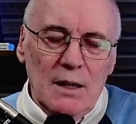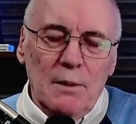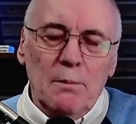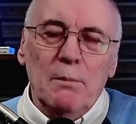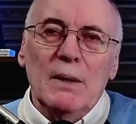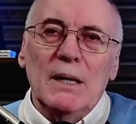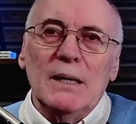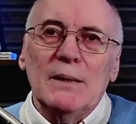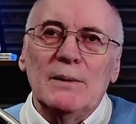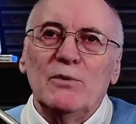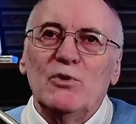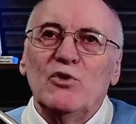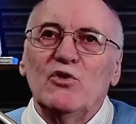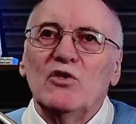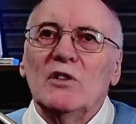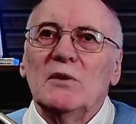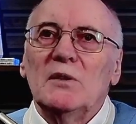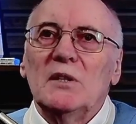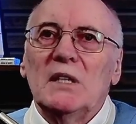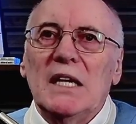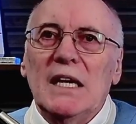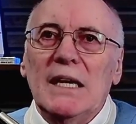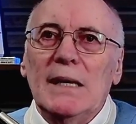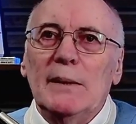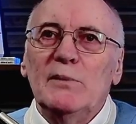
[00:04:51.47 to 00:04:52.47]
but to
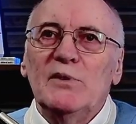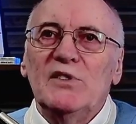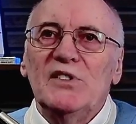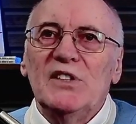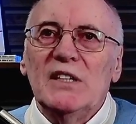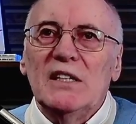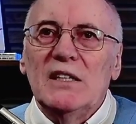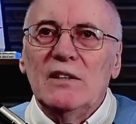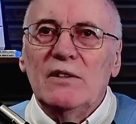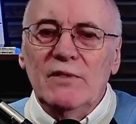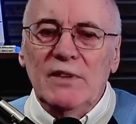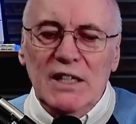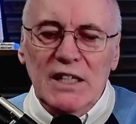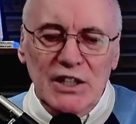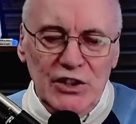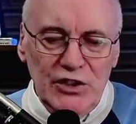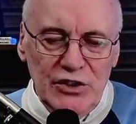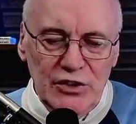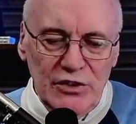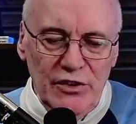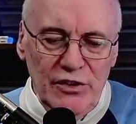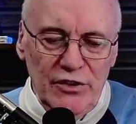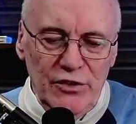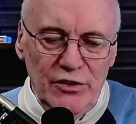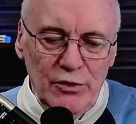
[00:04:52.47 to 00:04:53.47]
obtain
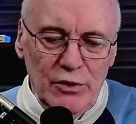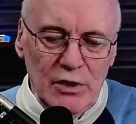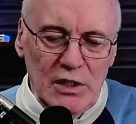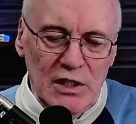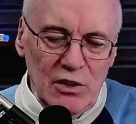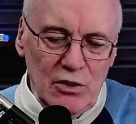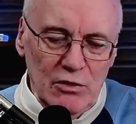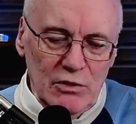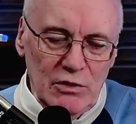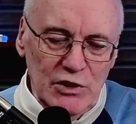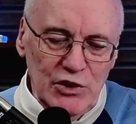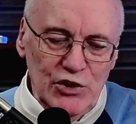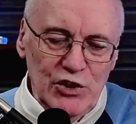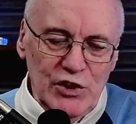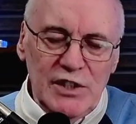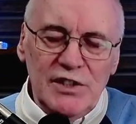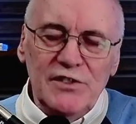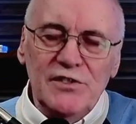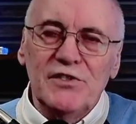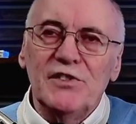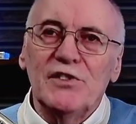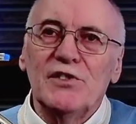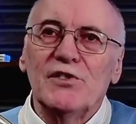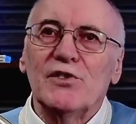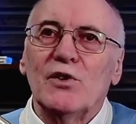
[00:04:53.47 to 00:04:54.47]
salvation through our Lord
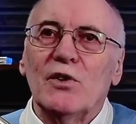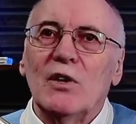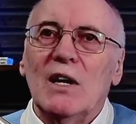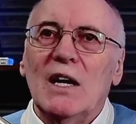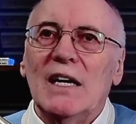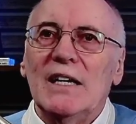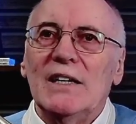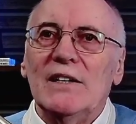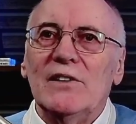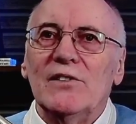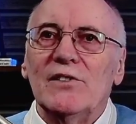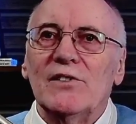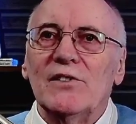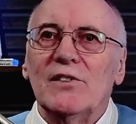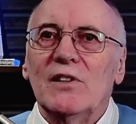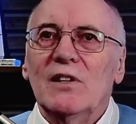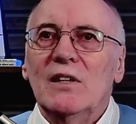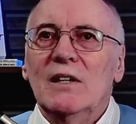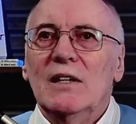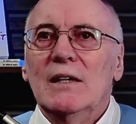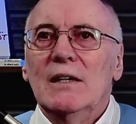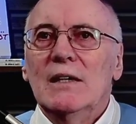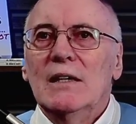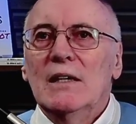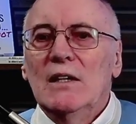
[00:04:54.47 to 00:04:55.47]
Jesus Christ.
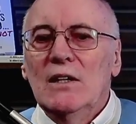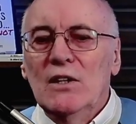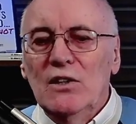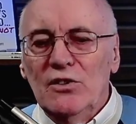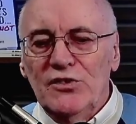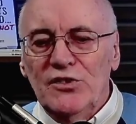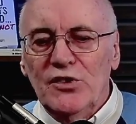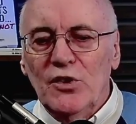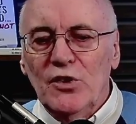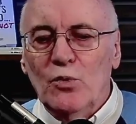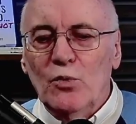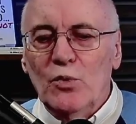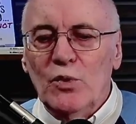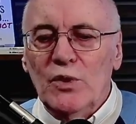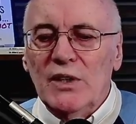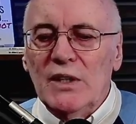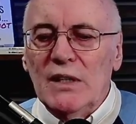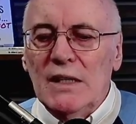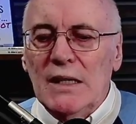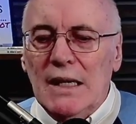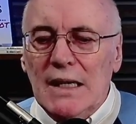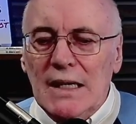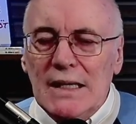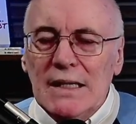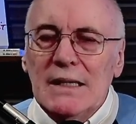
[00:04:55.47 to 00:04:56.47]
So we're
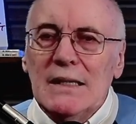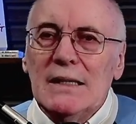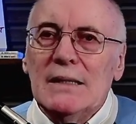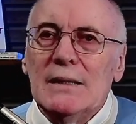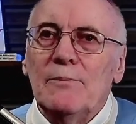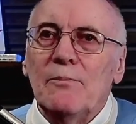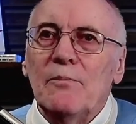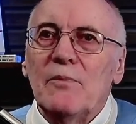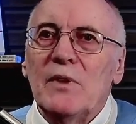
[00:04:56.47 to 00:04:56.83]
not